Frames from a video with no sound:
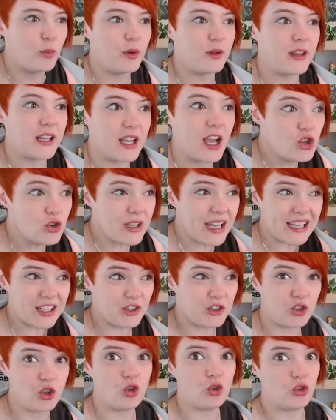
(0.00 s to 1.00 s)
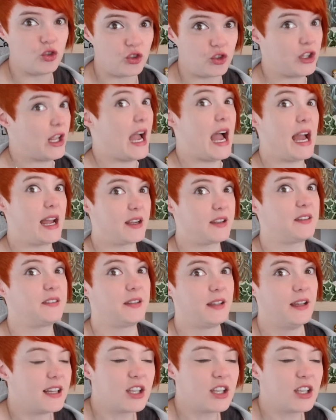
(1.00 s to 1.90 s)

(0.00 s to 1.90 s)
but like, you guys do snacks.